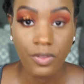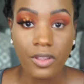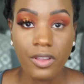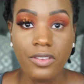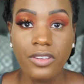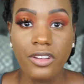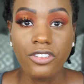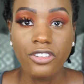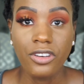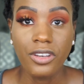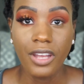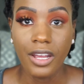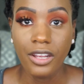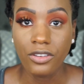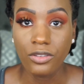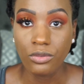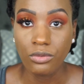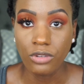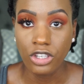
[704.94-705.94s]
Such a
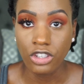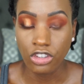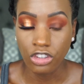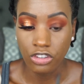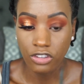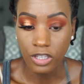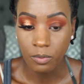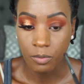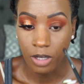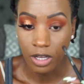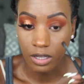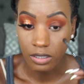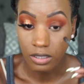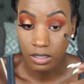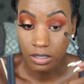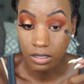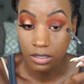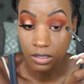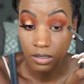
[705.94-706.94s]
nice, rich, deep
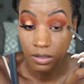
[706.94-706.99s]
color.